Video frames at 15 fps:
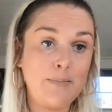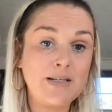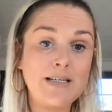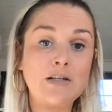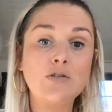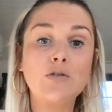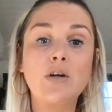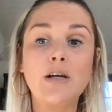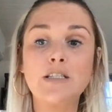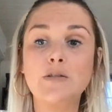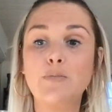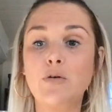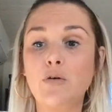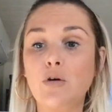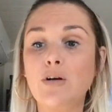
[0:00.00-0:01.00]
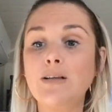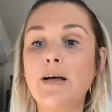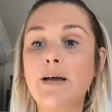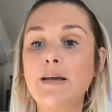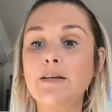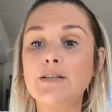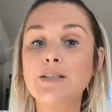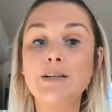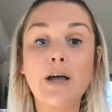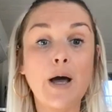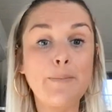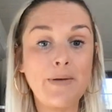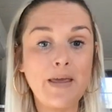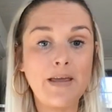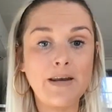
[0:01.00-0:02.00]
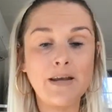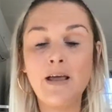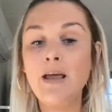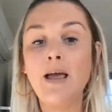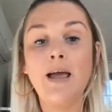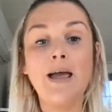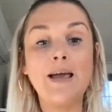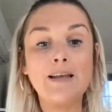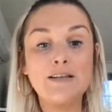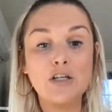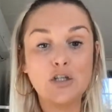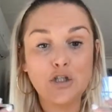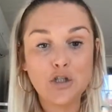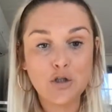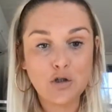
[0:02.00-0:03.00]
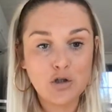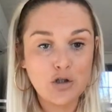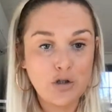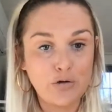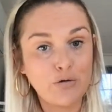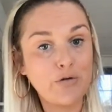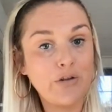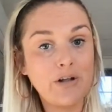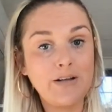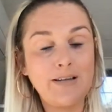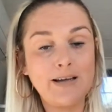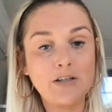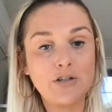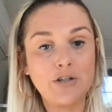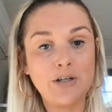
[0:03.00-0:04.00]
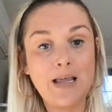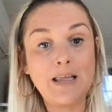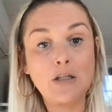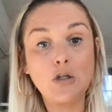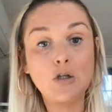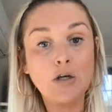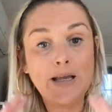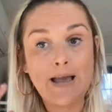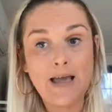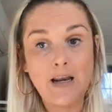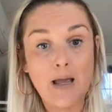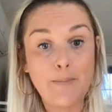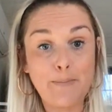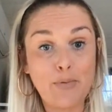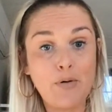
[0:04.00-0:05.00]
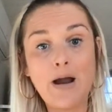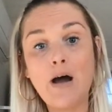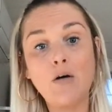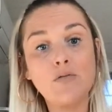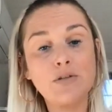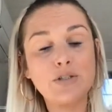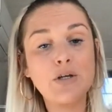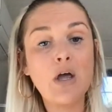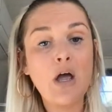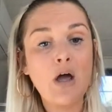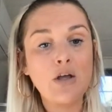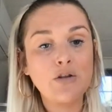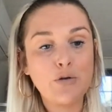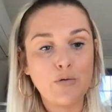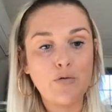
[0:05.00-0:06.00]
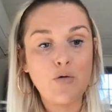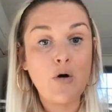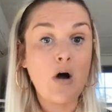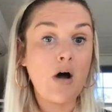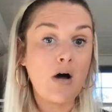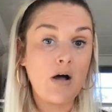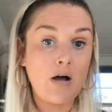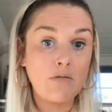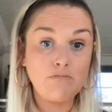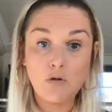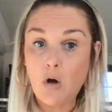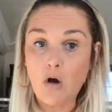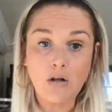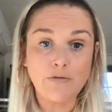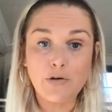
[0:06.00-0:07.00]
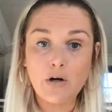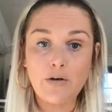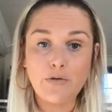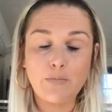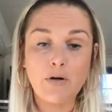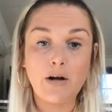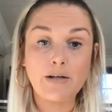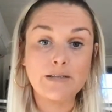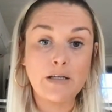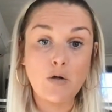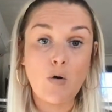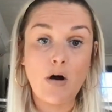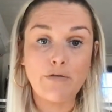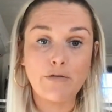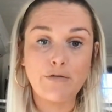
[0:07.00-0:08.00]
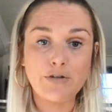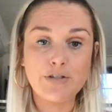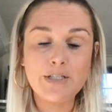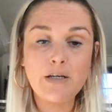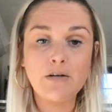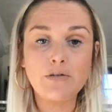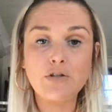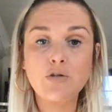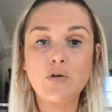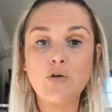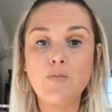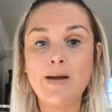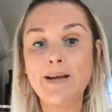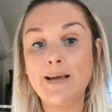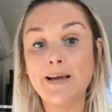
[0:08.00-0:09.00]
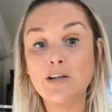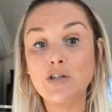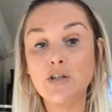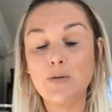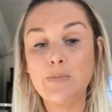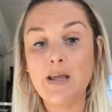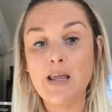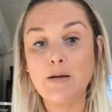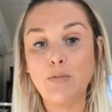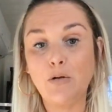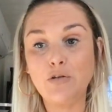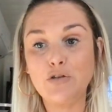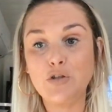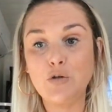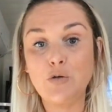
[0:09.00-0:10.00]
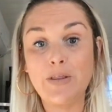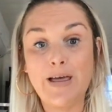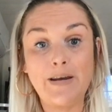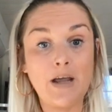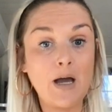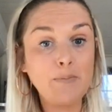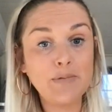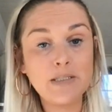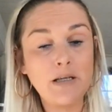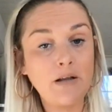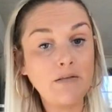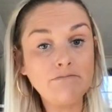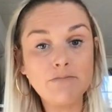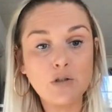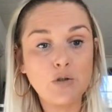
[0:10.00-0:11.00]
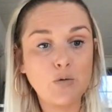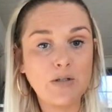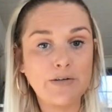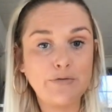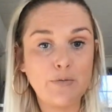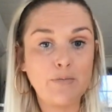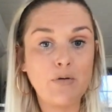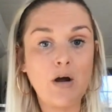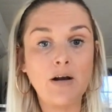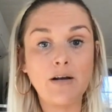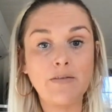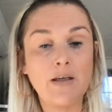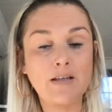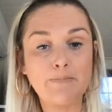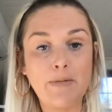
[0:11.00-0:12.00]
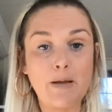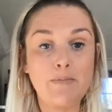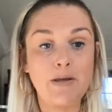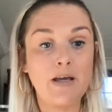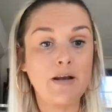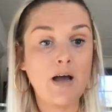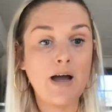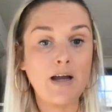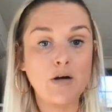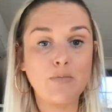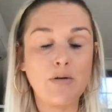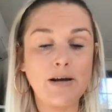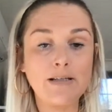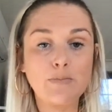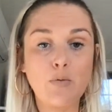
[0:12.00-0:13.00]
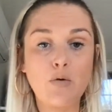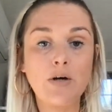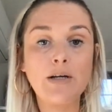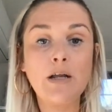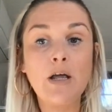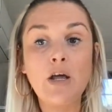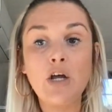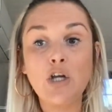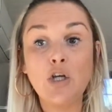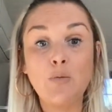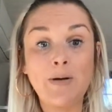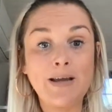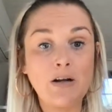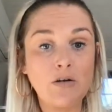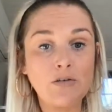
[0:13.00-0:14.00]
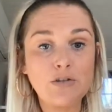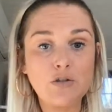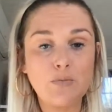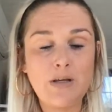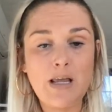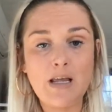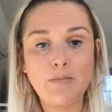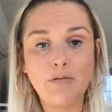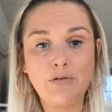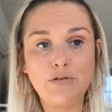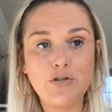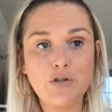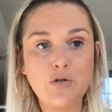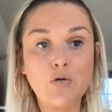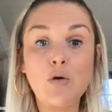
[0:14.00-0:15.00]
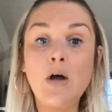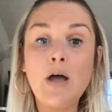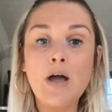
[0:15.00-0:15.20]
potential customer or client to come in and search through the collection and look at and browse through all of your other products that you offer for sale. So you might actually be able to then upsell to a different product that might be at a higher price point. You might also be able to